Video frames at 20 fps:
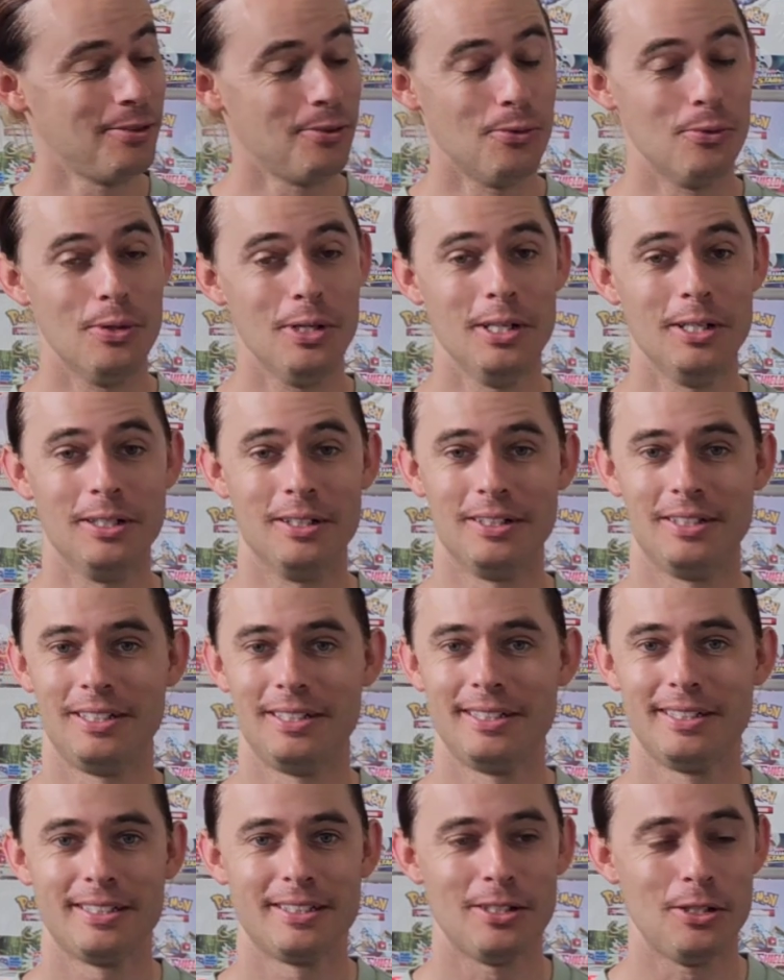Well,
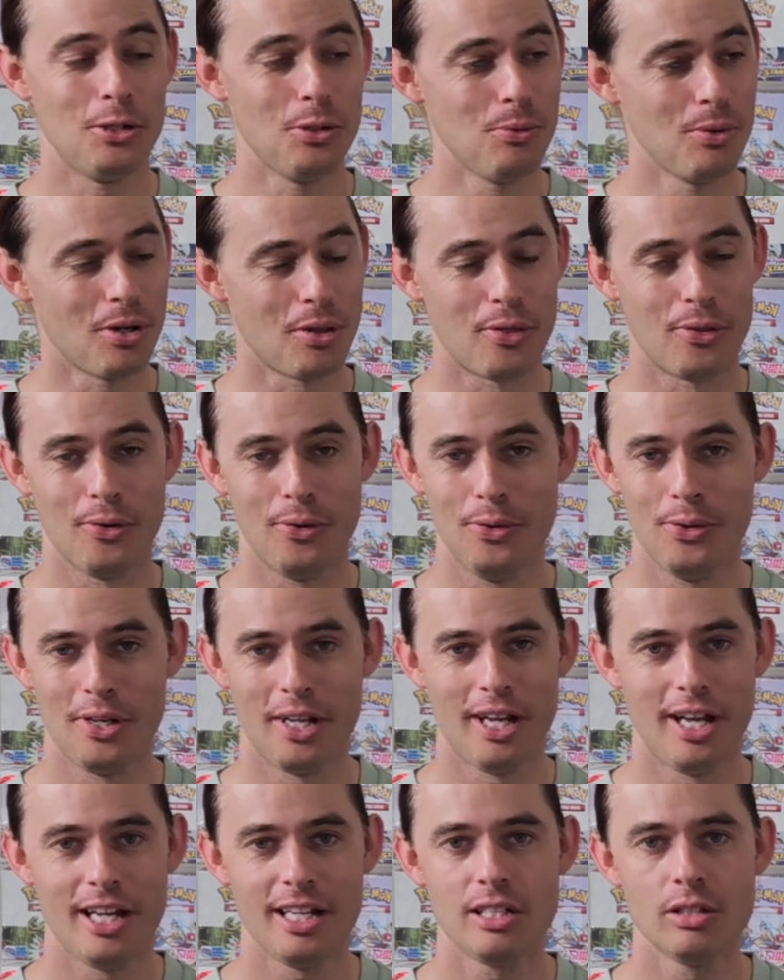who would have thought,
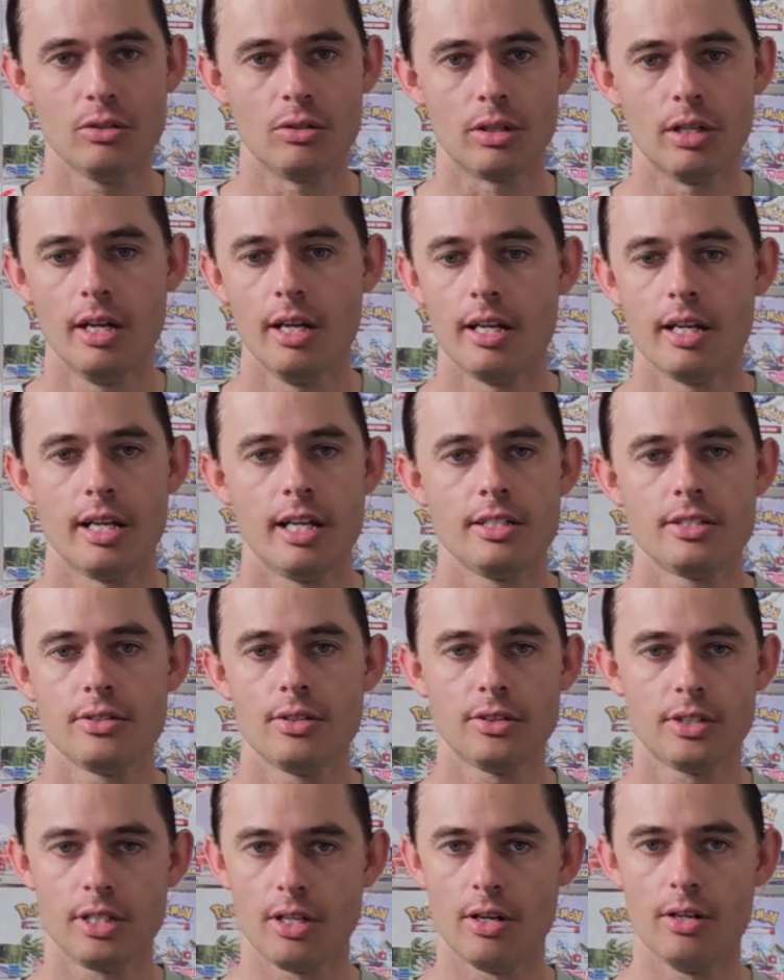hey? And look, it's
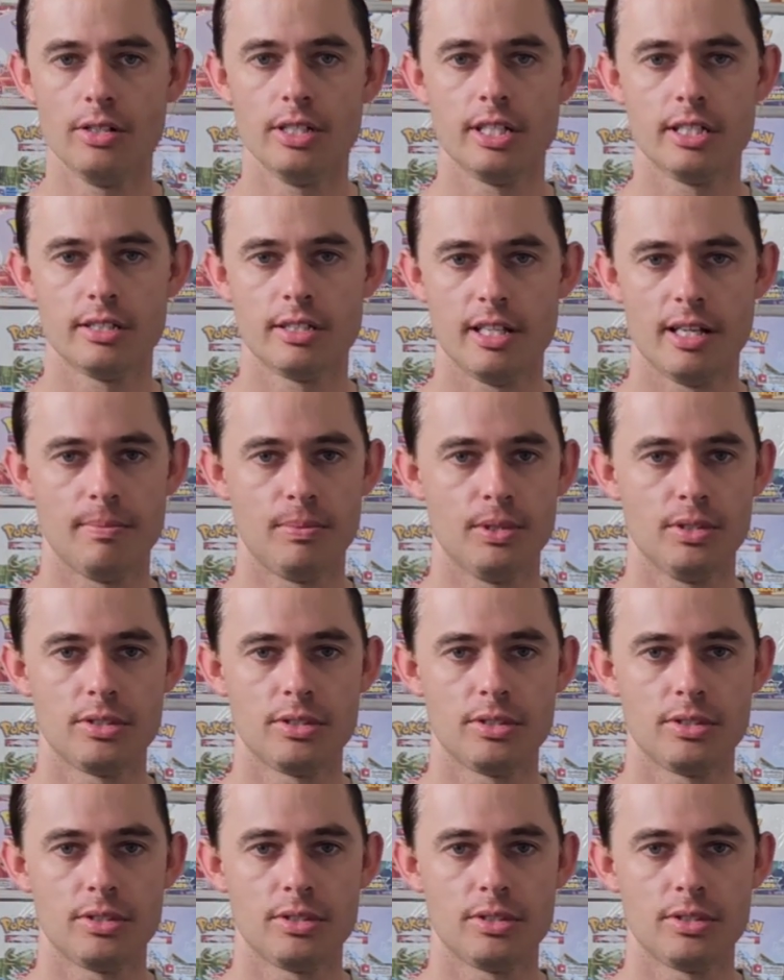not the only example.